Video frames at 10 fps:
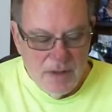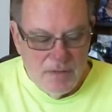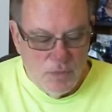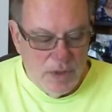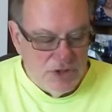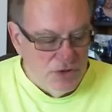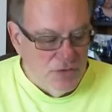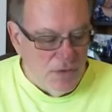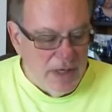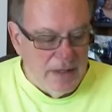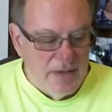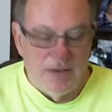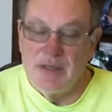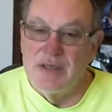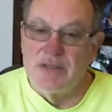of which
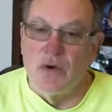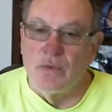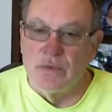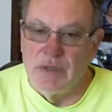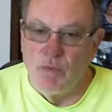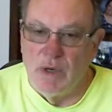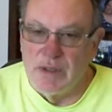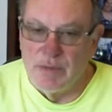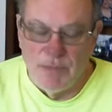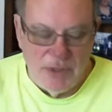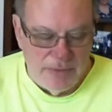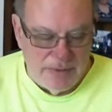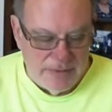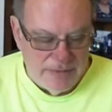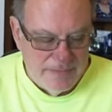strength is only one component.